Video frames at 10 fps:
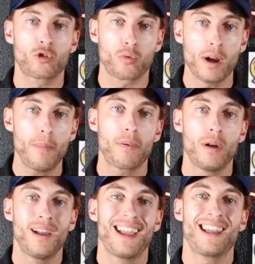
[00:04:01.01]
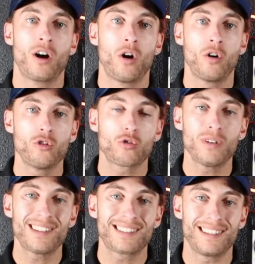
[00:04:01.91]
drip in a
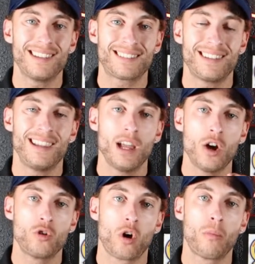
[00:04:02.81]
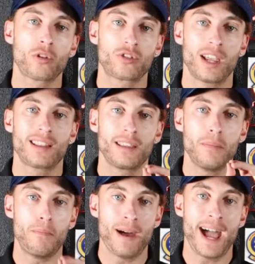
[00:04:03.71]
100 cc normal
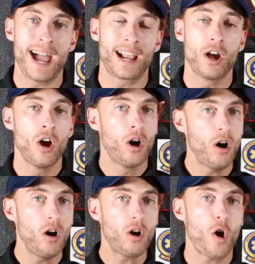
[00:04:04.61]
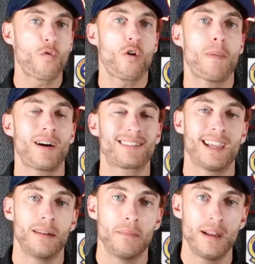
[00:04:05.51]
saline bag hung over about
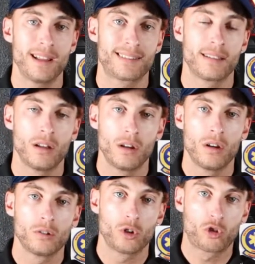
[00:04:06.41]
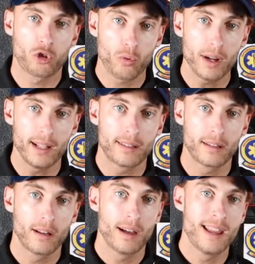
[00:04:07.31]
10 minutes to treat
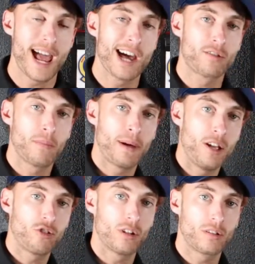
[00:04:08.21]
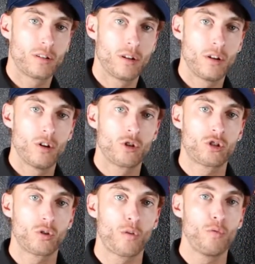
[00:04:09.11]
an asthma patient.
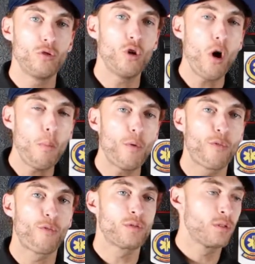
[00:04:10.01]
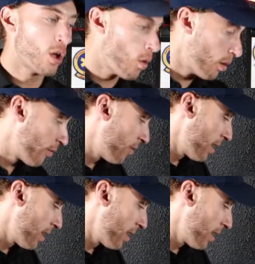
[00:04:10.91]
So the normal flow of